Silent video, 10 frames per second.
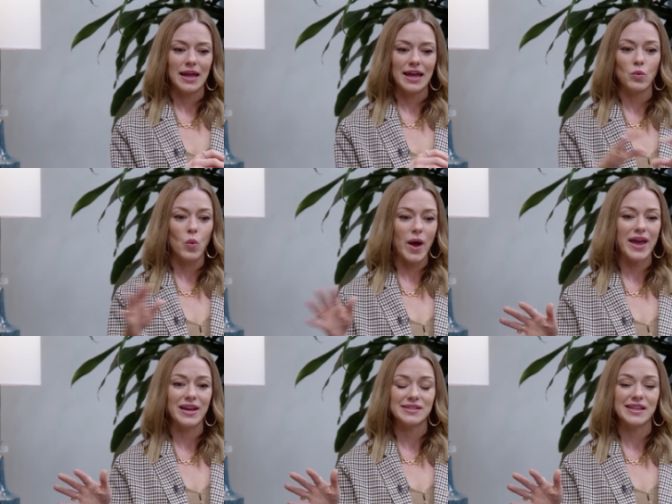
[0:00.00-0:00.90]
in
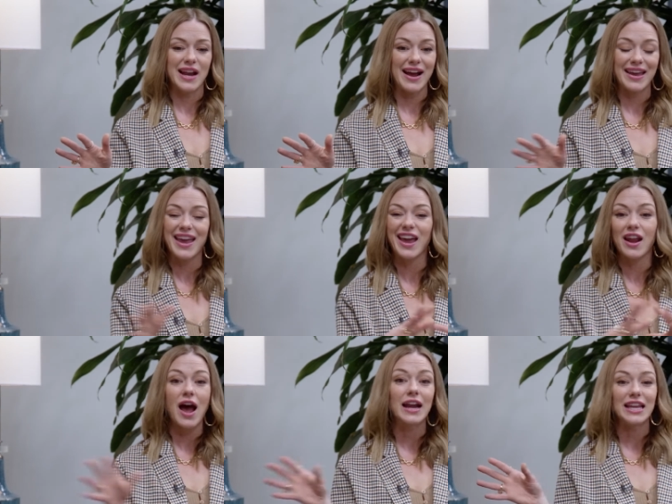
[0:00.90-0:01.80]
ways that I
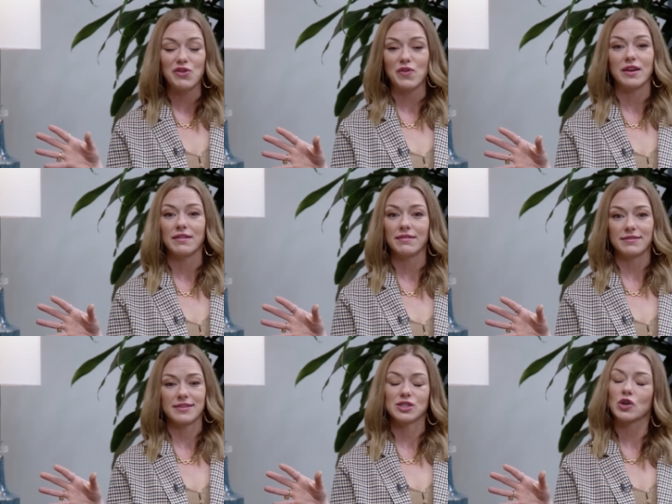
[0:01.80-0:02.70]
cannot even
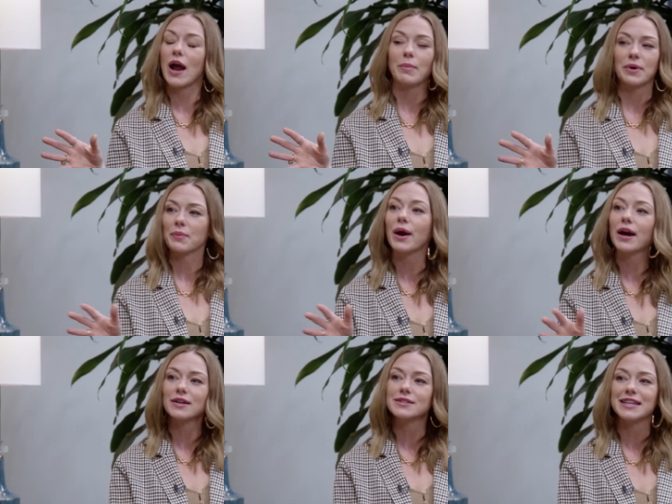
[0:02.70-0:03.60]
describe mm-hmm. with
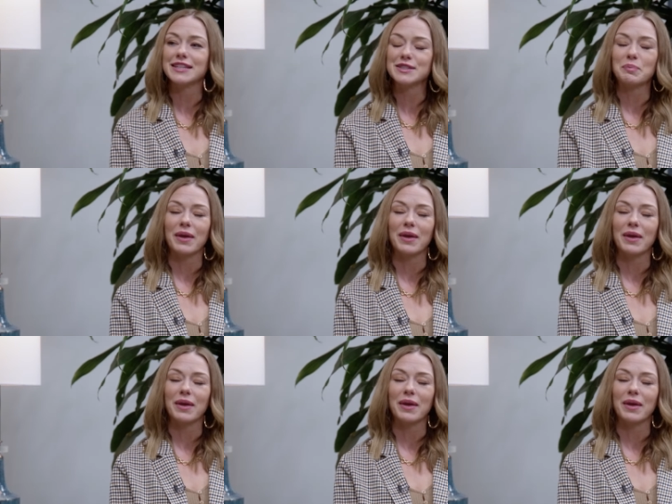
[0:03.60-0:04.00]
words. It's yeah.